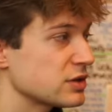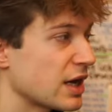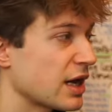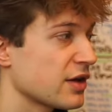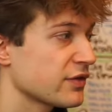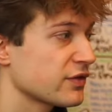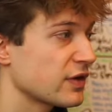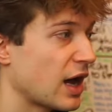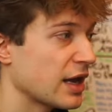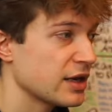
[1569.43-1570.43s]
I have
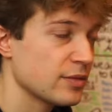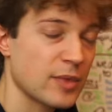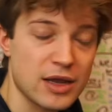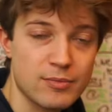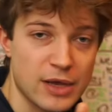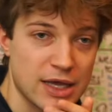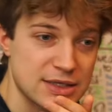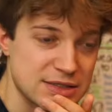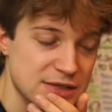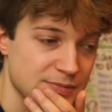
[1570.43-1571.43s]
under my
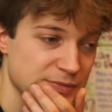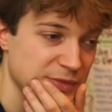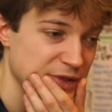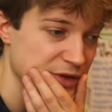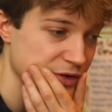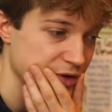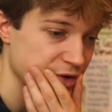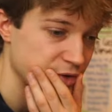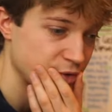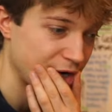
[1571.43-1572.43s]
bed in the
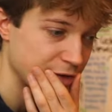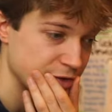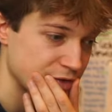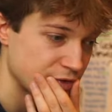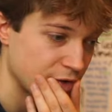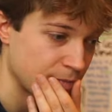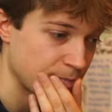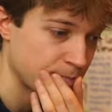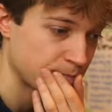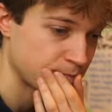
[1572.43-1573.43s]
new house
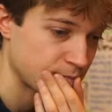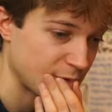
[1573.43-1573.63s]
from,